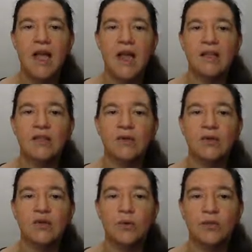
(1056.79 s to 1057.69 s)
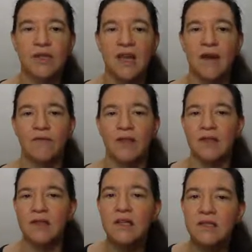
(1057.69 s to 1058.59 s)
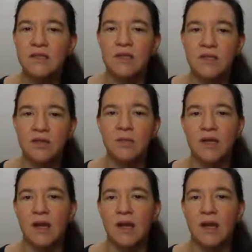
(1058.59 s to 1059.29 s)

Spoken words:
And so you want to have that these systems